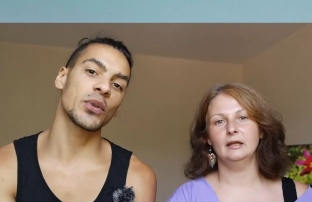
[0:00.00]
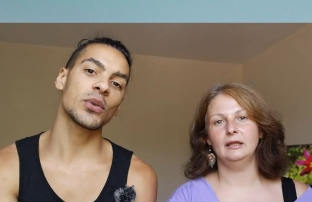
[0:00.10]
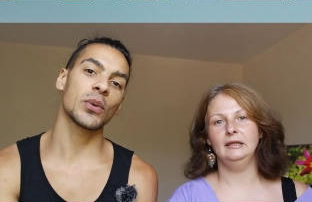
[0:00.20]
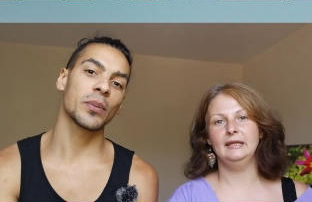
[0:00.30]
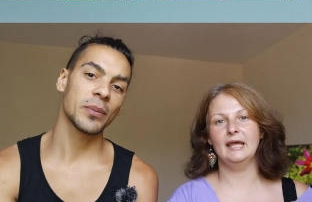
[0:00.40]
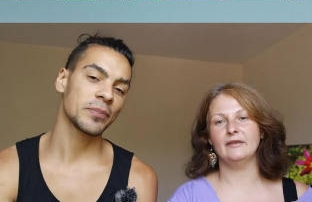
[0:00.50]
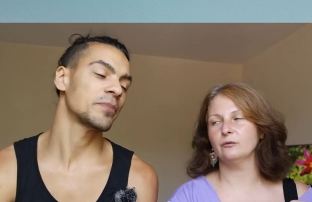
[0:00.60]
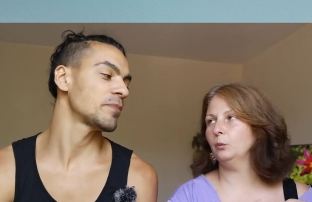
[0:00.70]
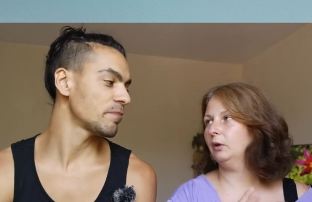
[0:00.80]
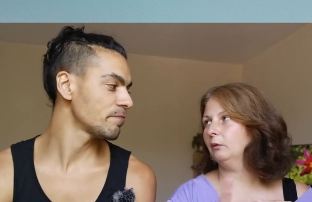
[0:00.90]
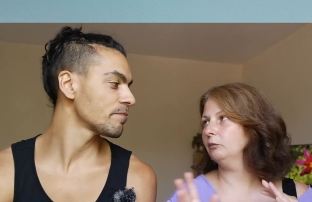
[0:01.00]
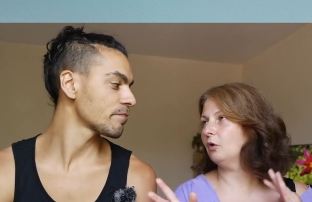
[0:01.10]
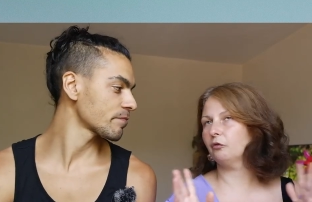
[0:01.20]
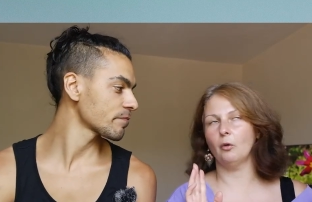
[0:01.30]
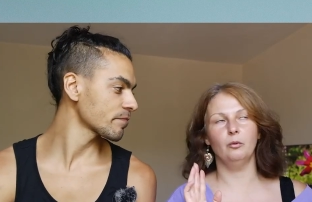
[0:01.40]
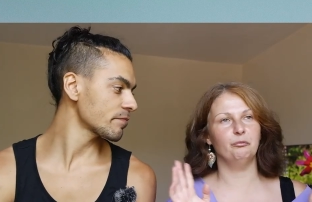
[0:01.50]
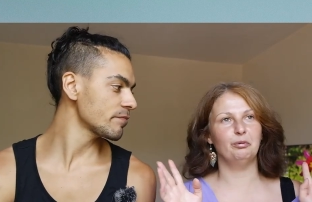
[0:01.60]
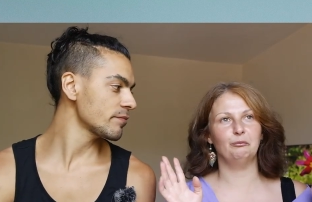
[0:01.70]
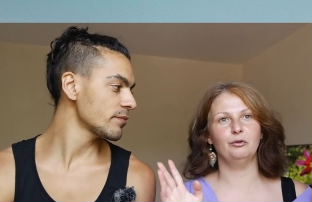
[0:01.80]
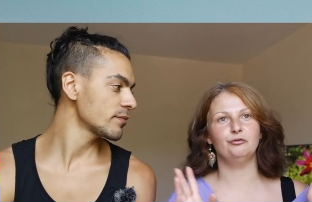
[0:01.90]
Speaker 1: YouTube.
Speaker 2: Yes, we not always,
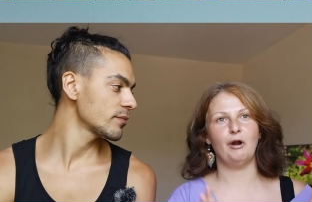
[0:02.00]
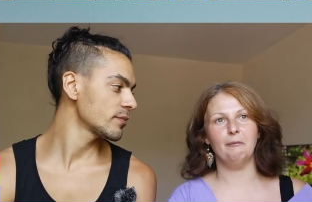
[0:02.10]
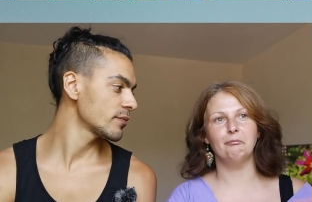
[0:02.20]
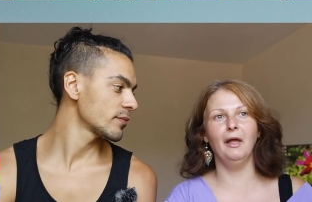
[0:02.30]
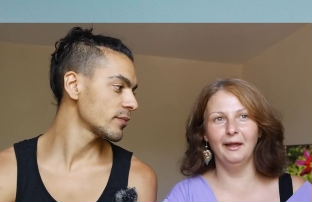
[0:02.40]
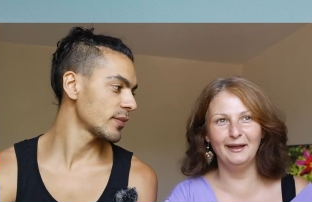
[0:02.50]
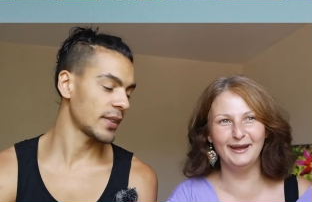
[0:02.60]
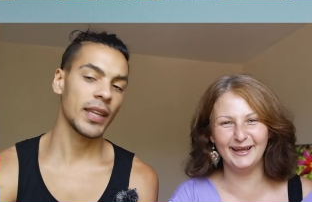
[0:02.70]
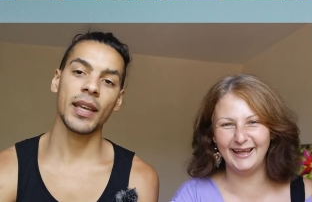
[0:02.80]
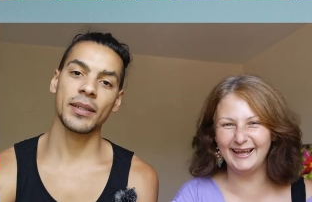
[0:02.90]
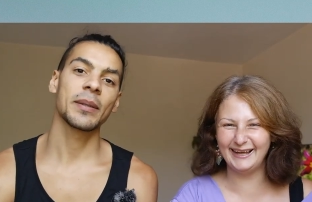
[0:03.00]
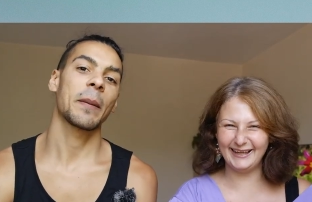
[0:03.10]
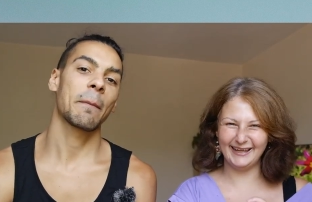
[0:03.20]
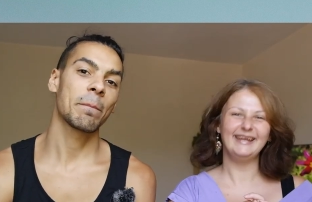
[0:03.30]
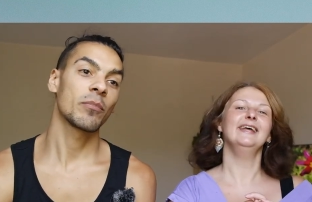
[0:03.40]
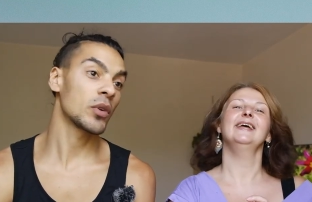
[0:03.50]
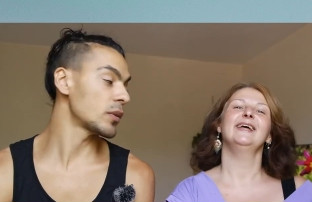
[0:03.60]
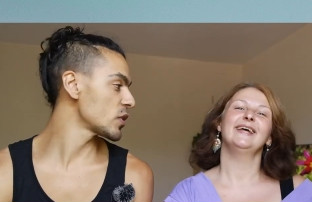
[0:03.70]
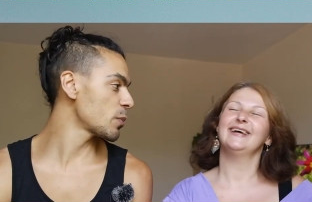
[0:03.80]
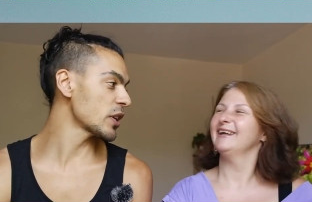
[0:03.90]
but we try.
Speaker 1: Yes, but
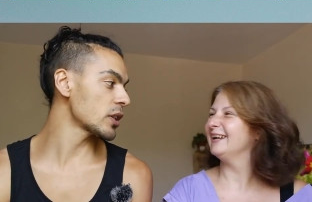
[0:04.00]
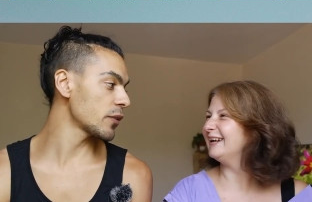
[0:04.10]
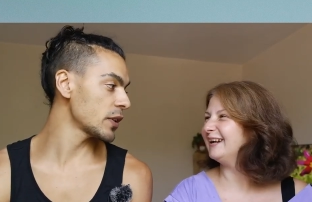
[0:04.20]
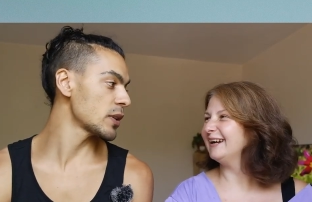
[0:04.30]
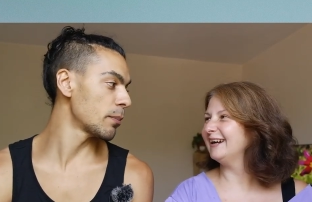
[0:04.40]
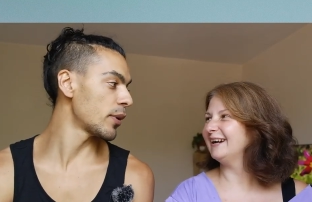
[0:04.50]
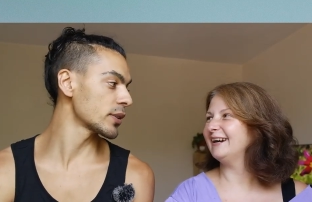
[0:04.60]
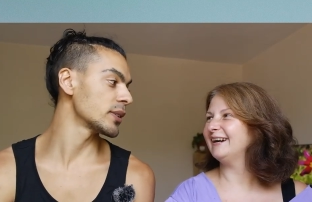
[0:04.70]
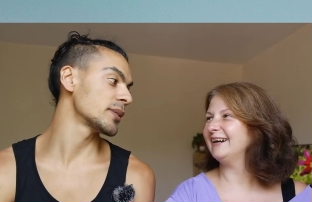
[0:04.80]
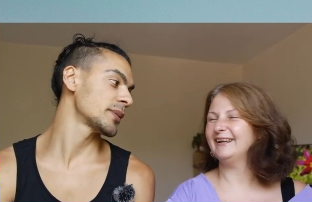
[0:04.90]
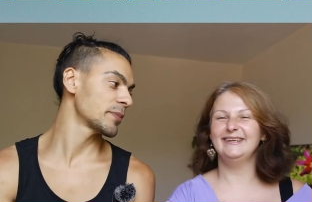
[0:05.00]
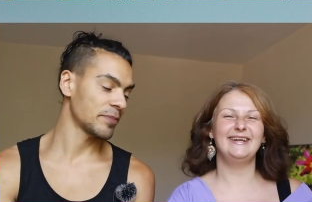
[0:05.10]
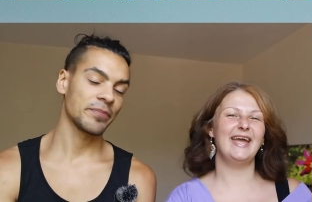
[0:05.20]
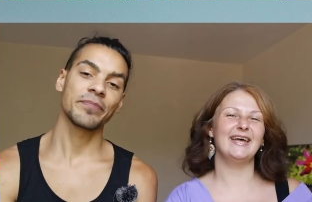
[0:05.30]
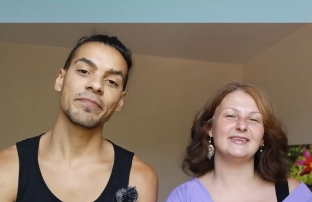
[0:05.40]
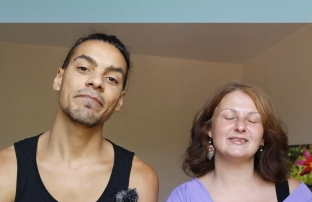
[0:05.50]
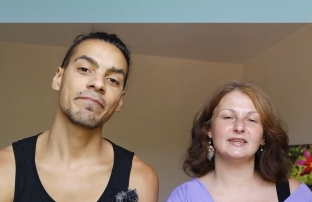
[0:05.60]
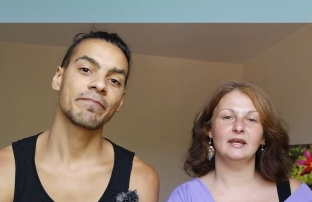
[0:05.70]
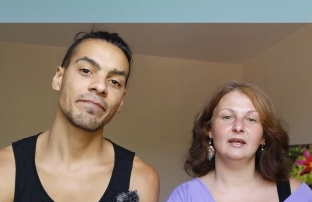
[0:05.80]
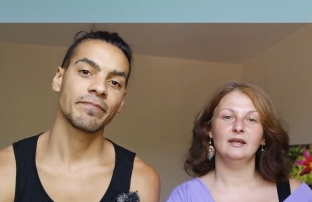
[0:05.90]
especially if it's important.
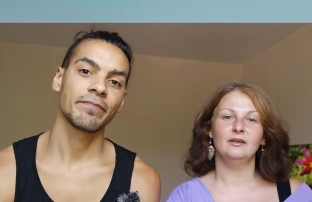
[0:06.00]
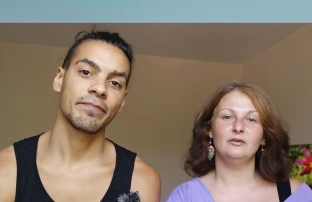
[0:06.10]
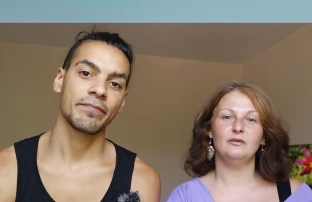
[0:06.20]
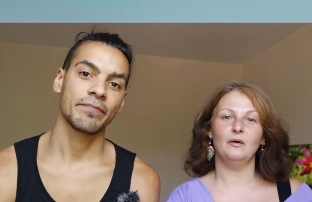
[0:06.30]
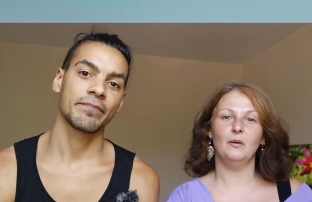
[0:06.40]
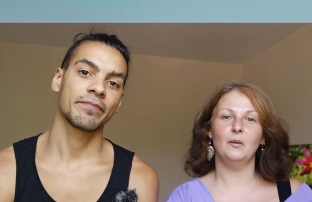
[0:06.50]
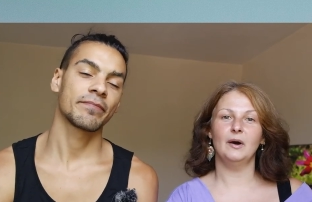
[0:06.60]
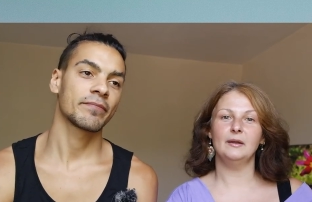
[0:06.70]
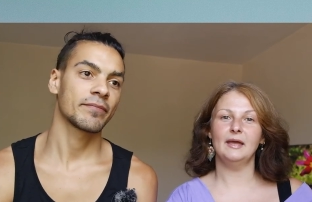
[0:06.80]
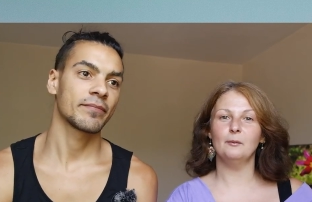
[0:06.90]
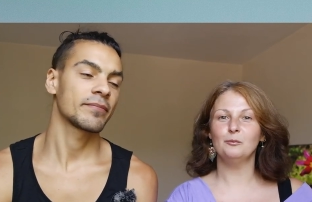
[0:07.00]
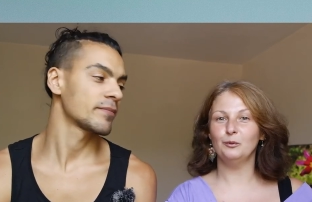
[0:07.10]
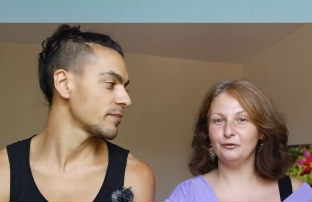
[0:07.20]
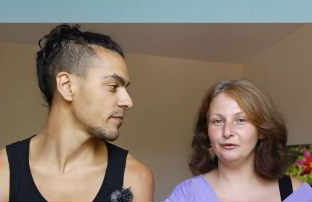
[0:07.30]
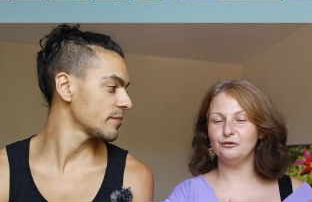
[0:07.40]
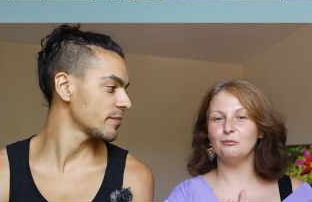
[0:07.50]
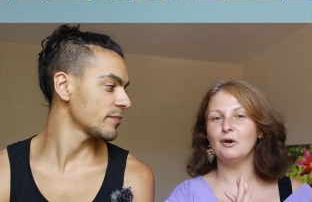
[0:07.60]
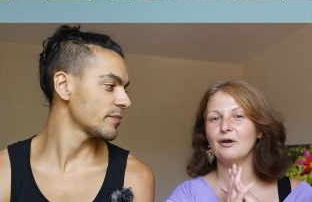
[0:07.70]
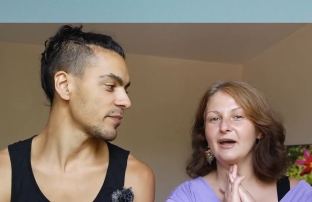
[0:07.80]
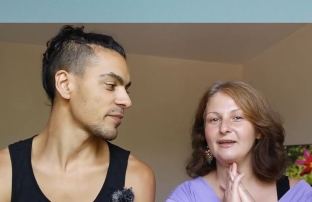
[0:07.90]
Speaker 2: Yes. So uh, yeah, we'll see you
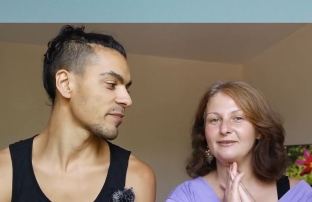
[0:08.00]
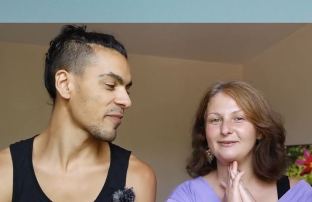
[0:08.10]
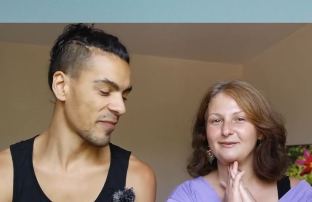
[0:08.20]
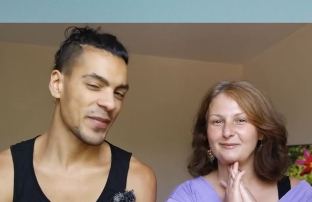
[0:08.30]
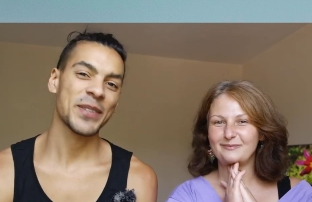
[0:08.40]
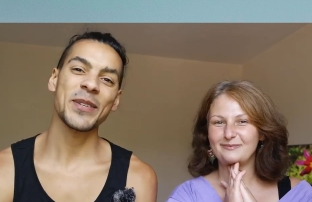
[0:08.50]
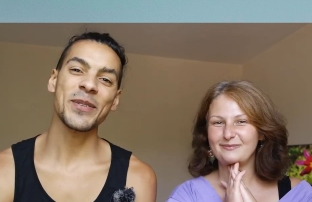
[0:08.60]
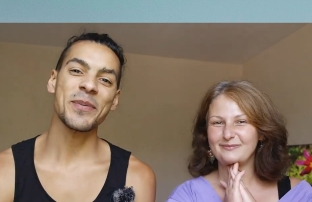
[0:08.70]
tomorrow, guys.
Speaker 1: See you